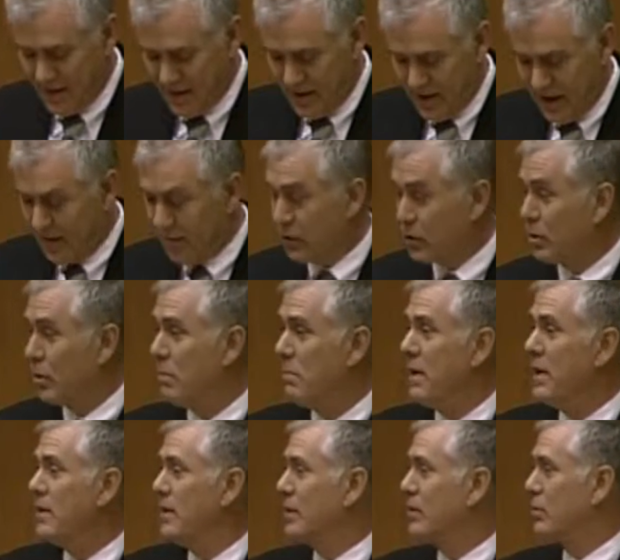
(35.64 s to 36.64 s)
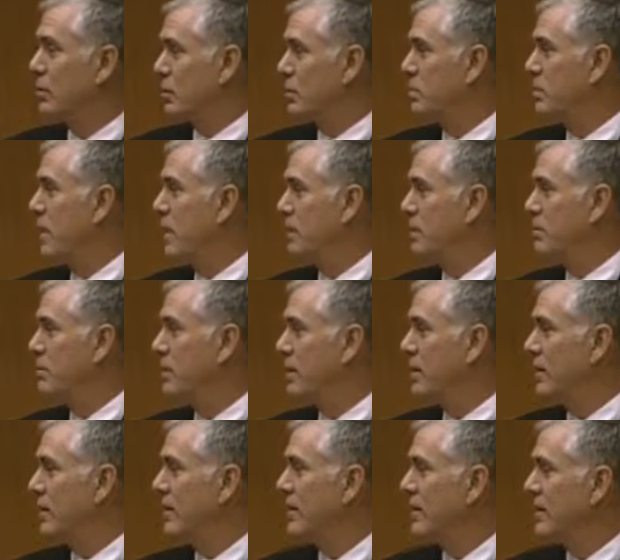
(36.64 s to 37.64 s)
have a tremendous
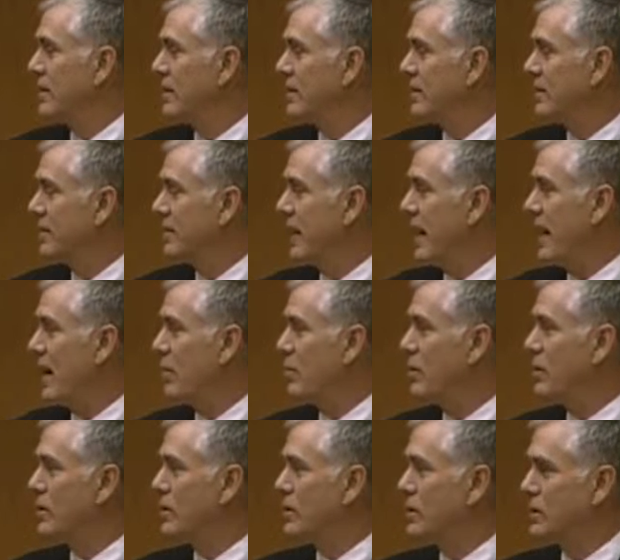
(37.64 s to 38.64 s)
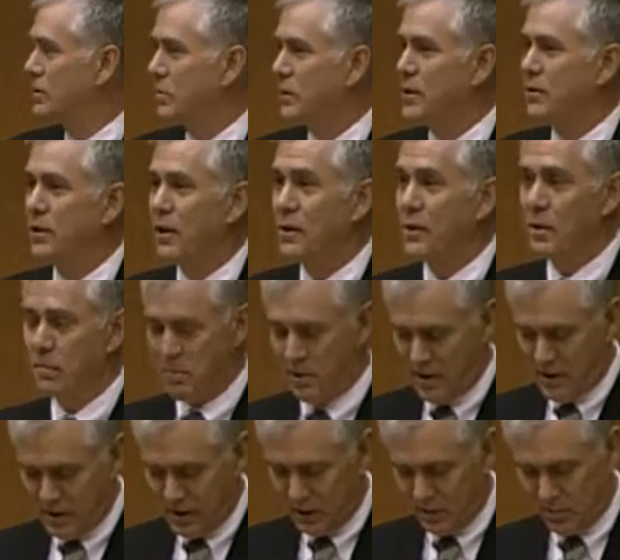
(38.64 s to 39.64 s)
responsibility, that which is bestowed
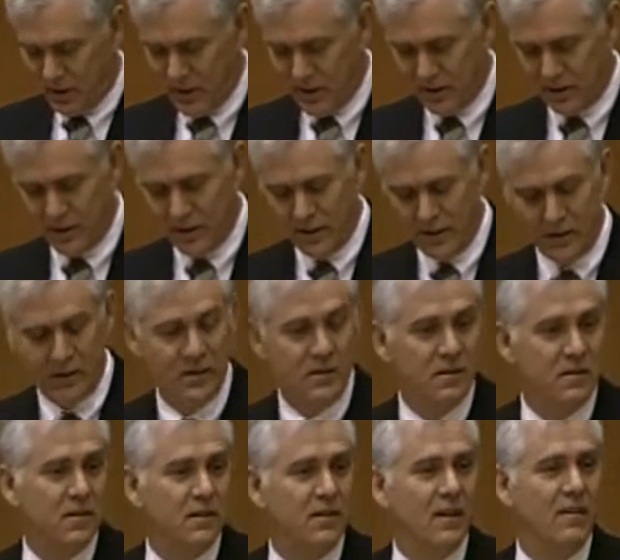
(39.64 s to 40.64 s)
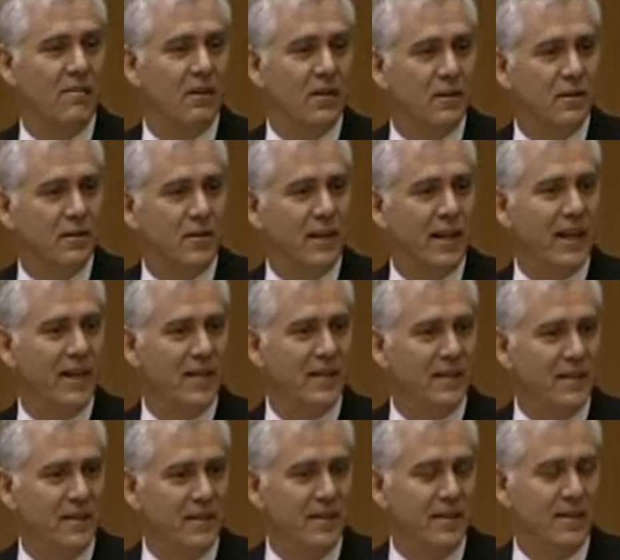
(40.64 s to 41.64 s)
upon us by the citizens of our state,
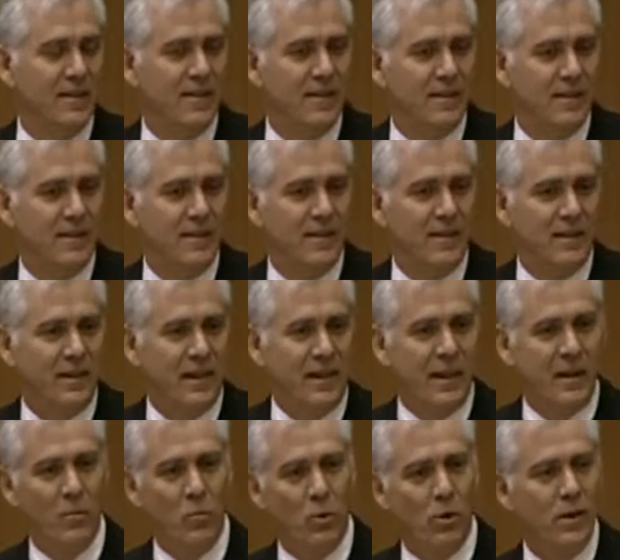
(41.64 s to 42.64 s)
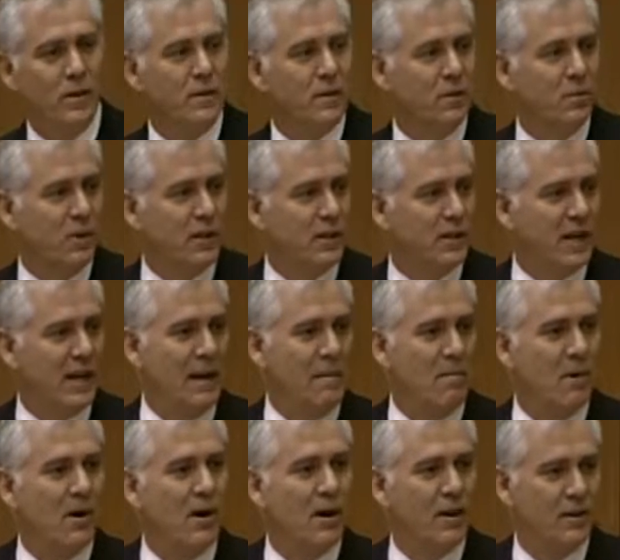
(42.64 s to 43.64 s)
and one to which I am
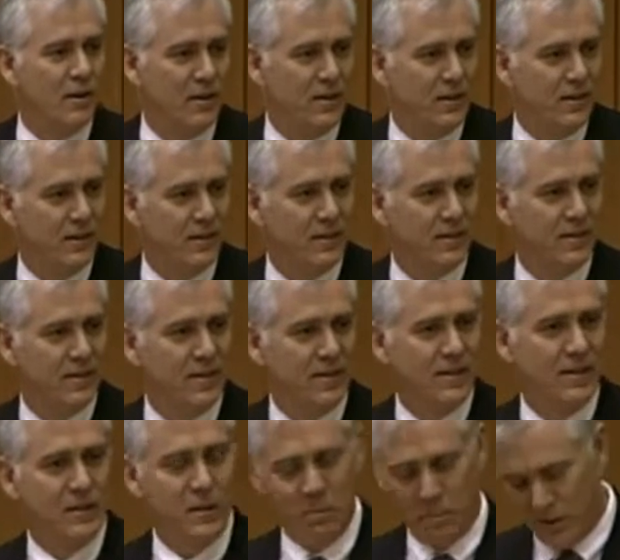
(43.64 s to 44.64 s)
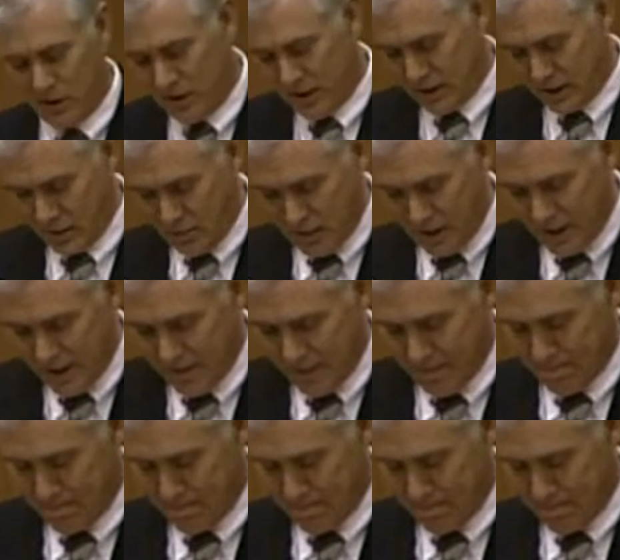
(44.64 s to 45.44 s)
honored to participate.